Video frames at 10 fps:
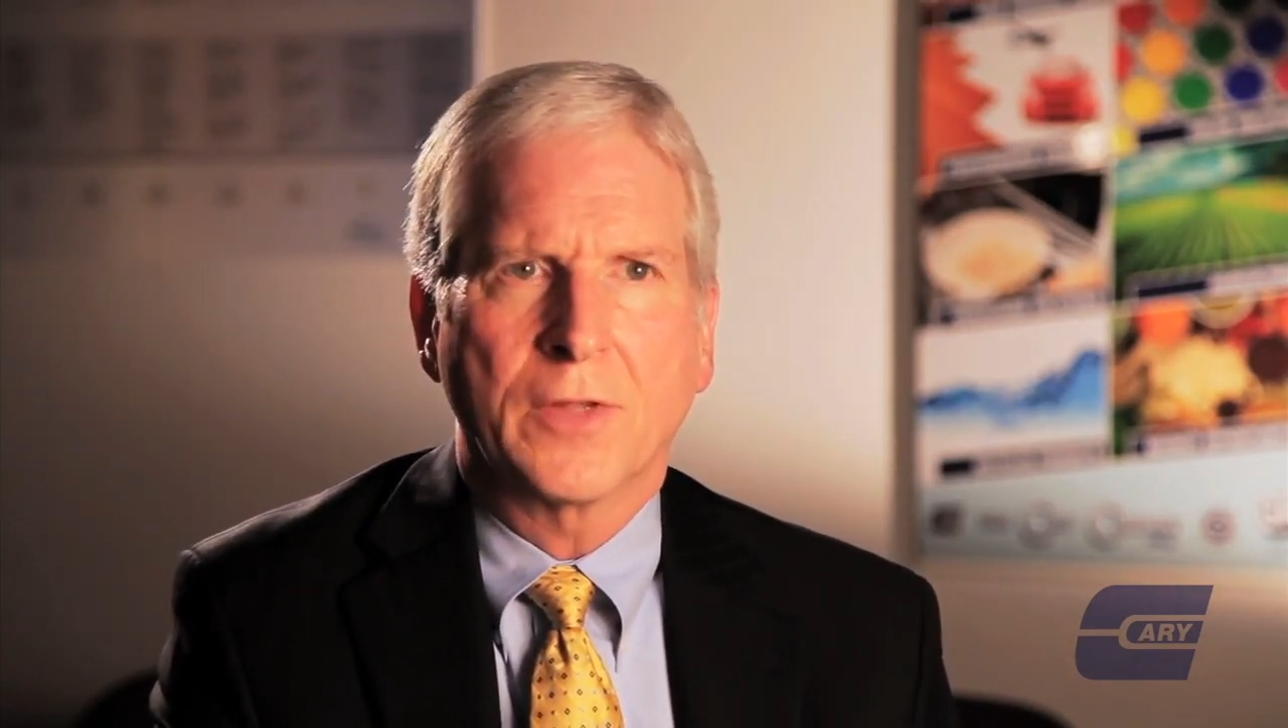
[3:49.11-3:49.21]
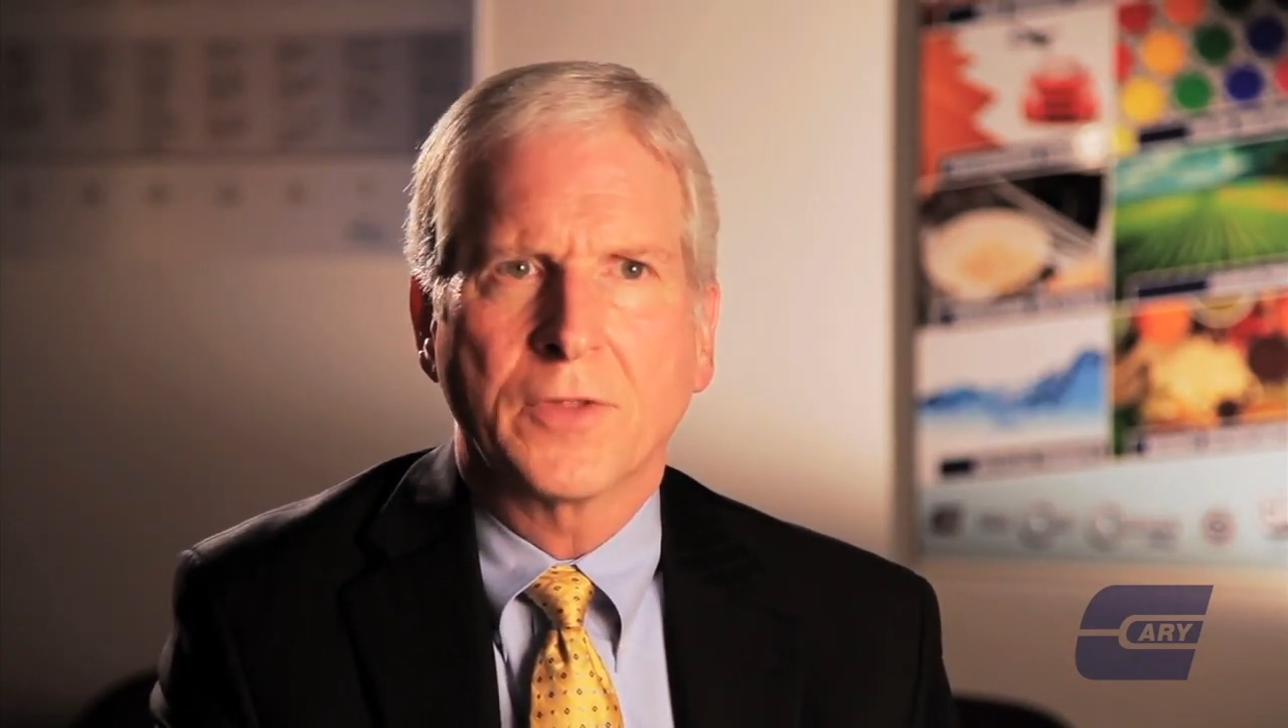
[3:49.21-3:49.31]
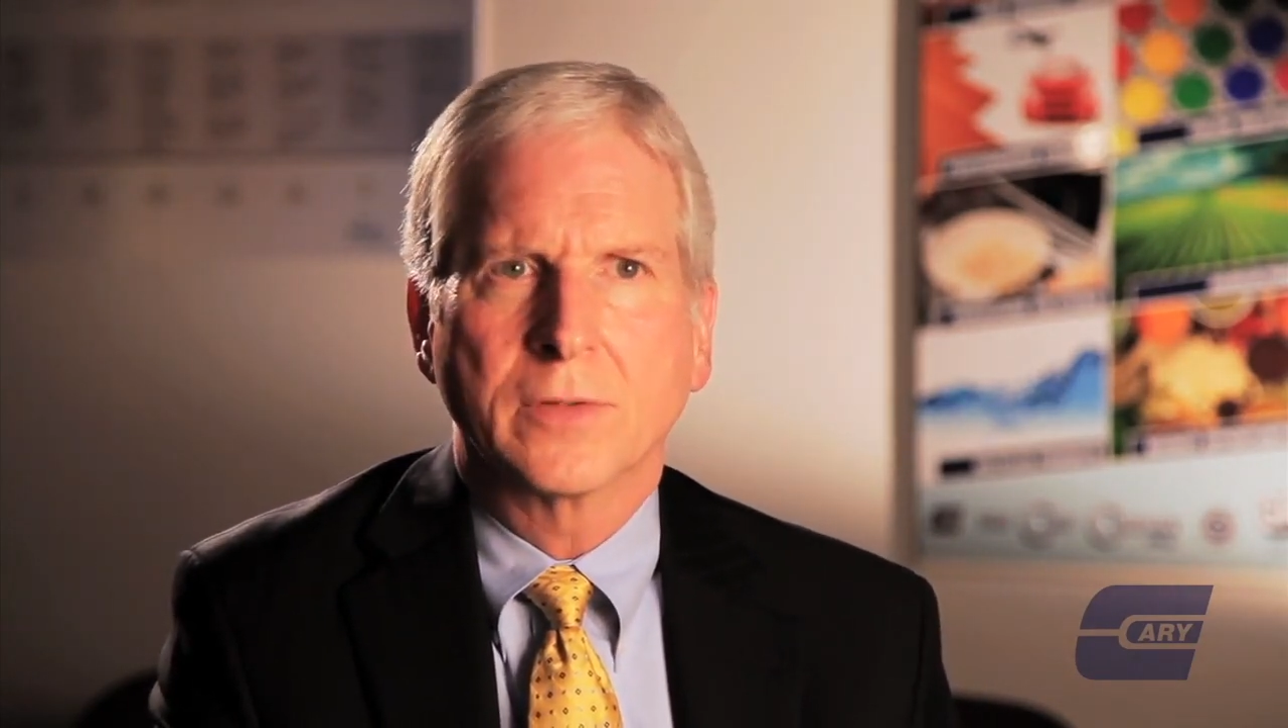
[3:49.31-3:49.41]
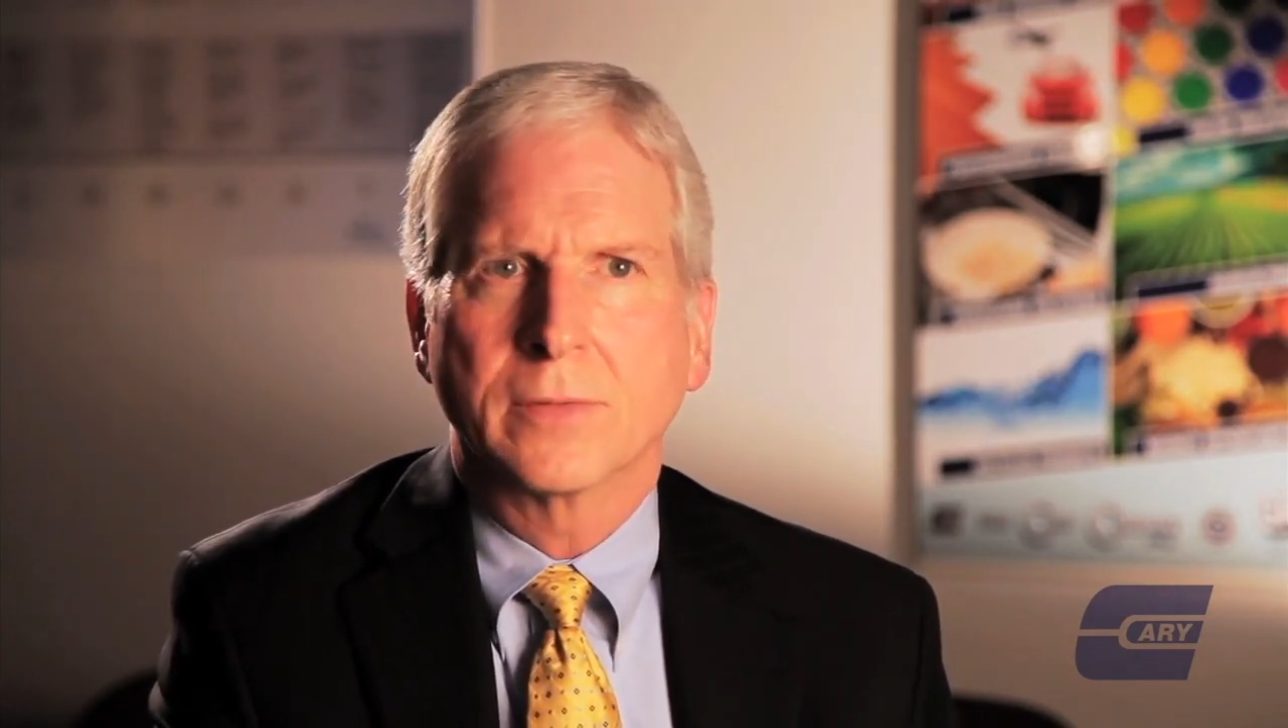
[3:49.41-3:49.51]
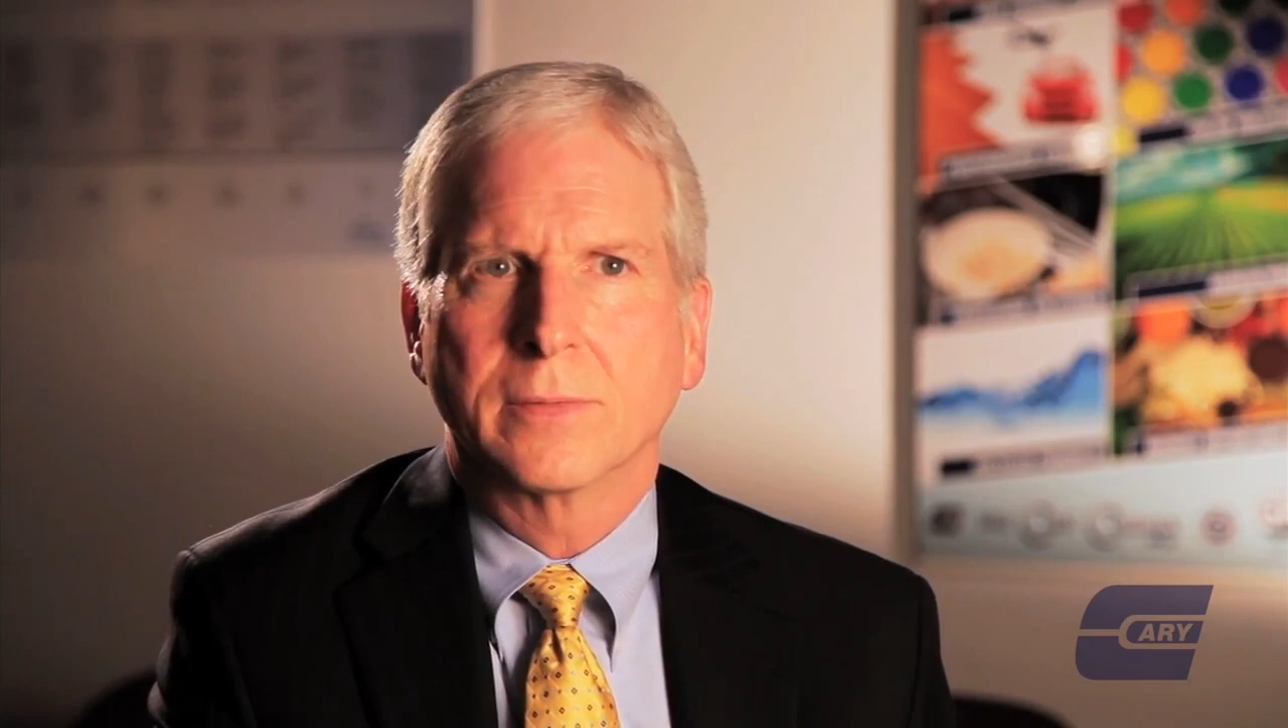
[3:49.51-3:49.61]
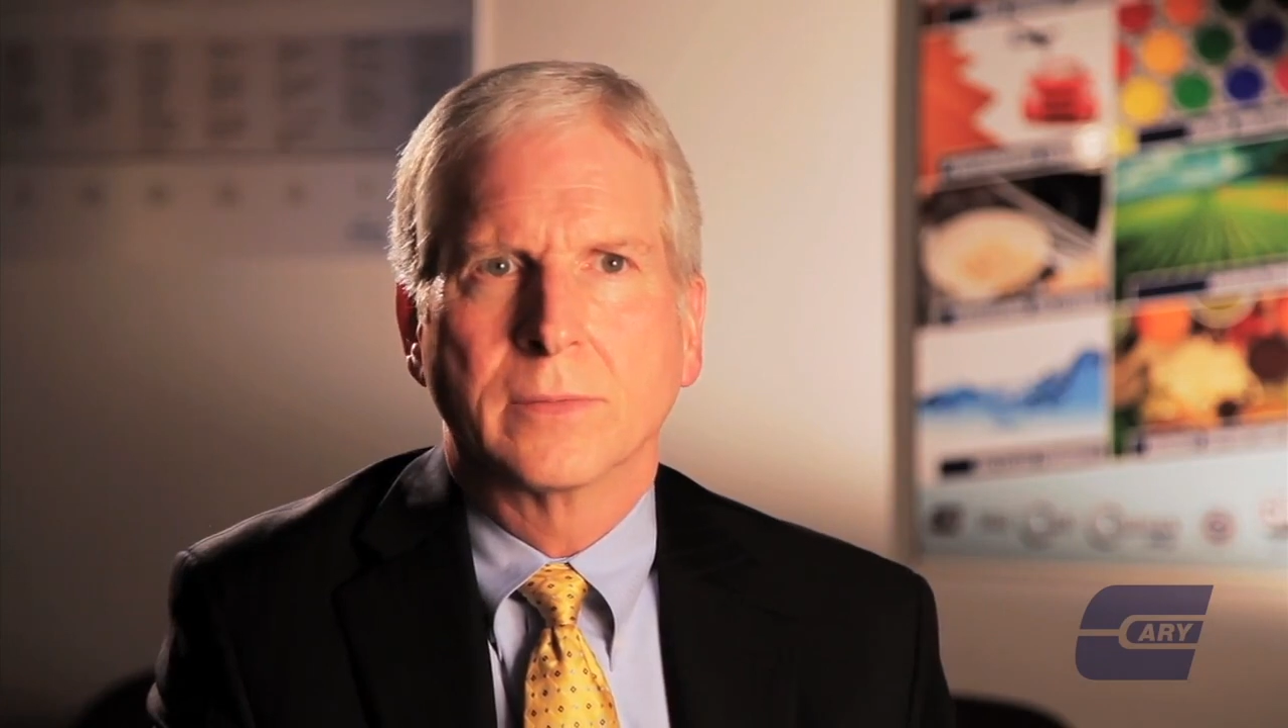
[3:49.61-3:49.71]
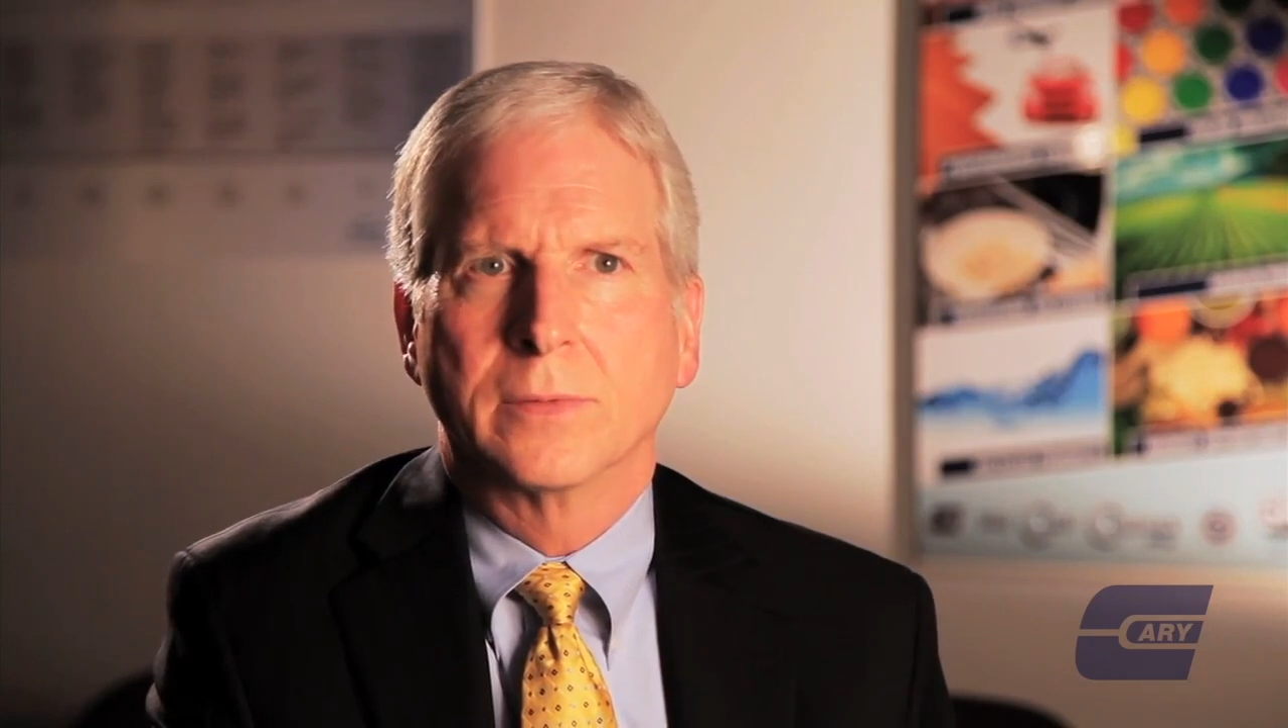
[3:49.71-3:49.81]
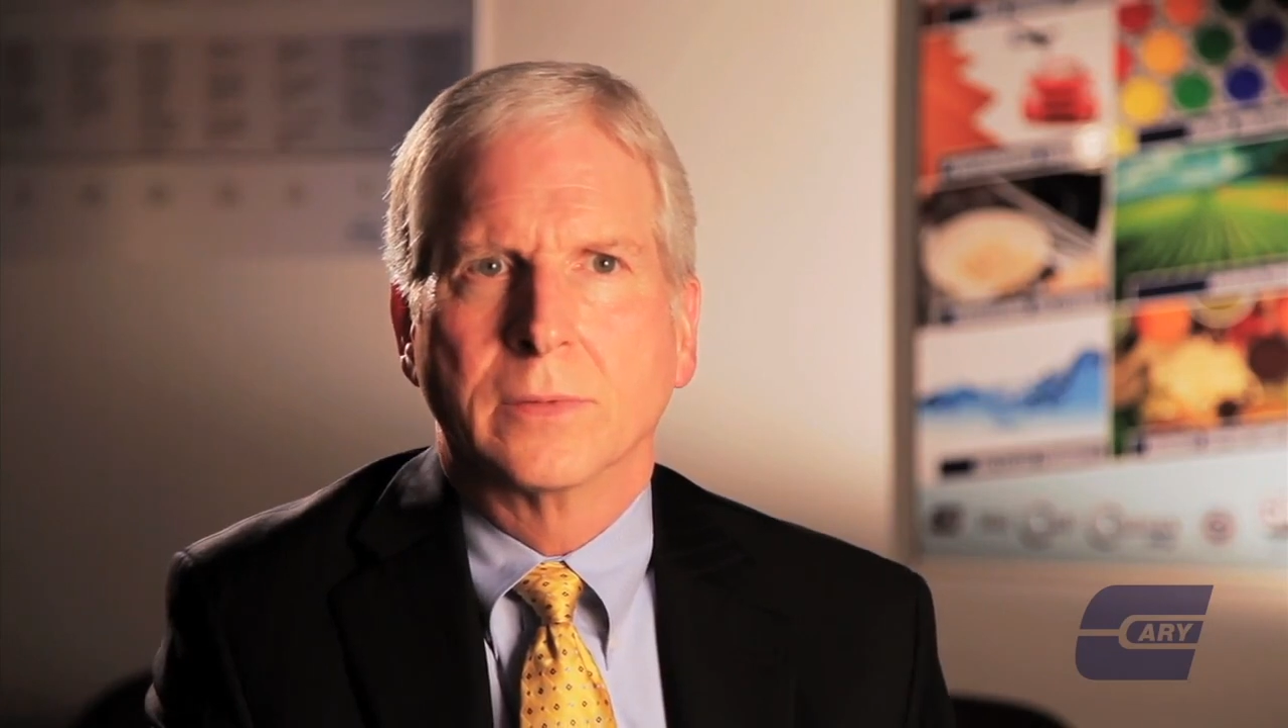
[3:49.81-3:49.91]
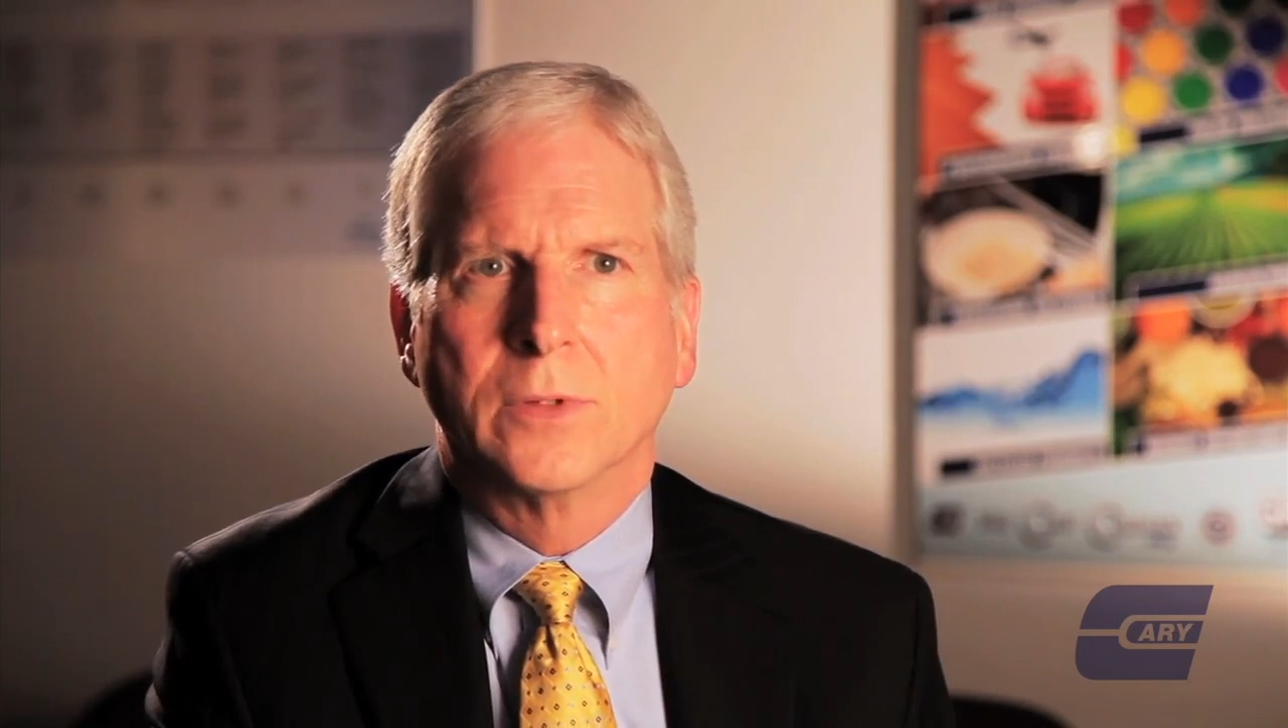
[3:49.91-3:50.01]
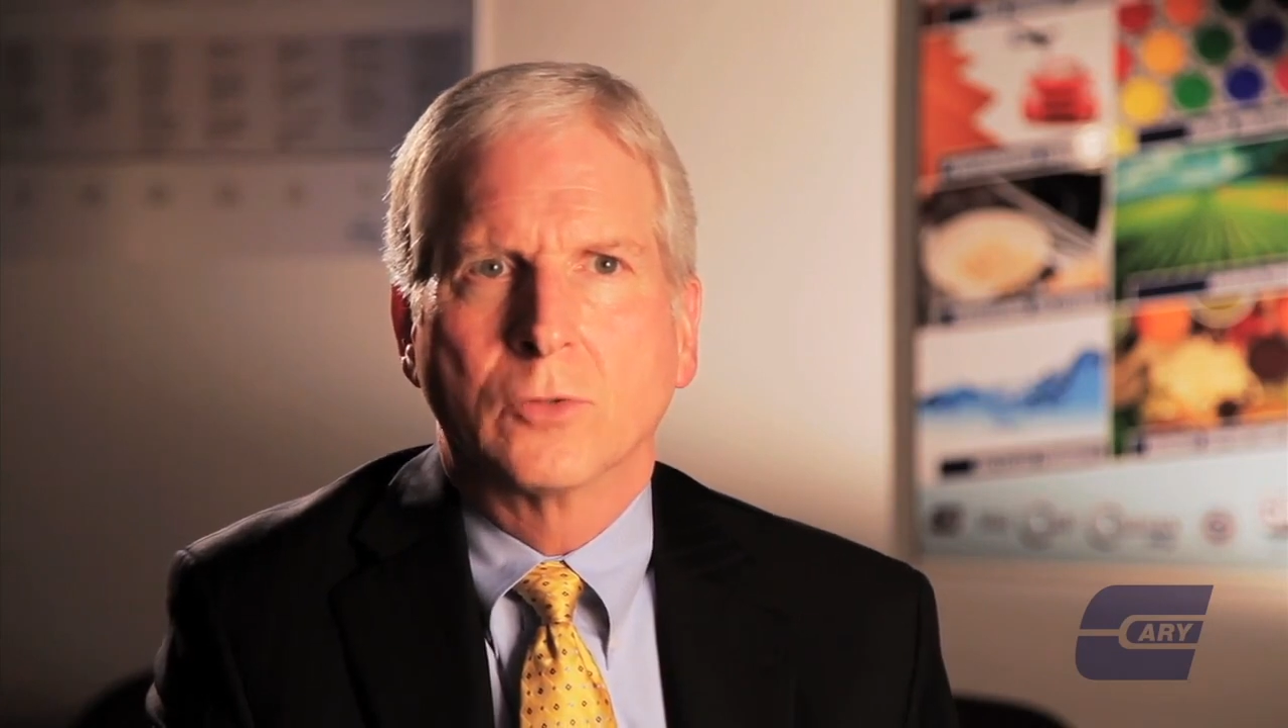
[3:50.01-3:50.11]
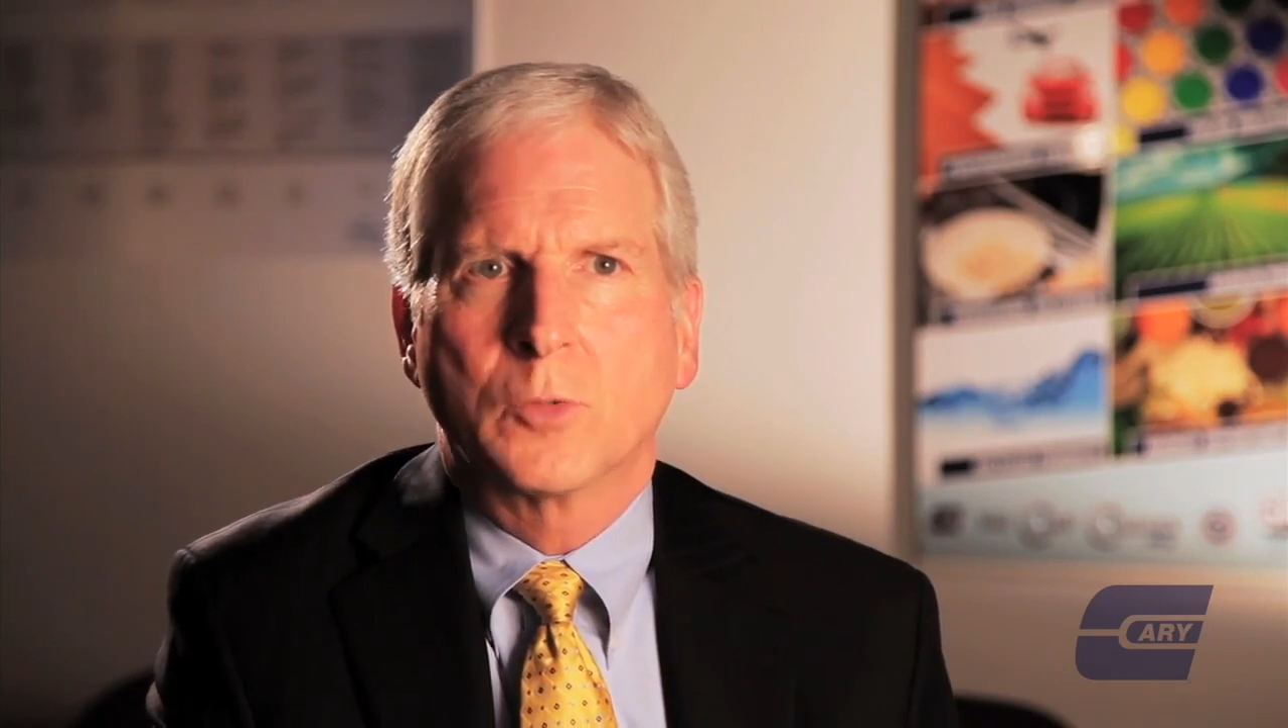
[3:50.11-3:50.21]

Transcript: no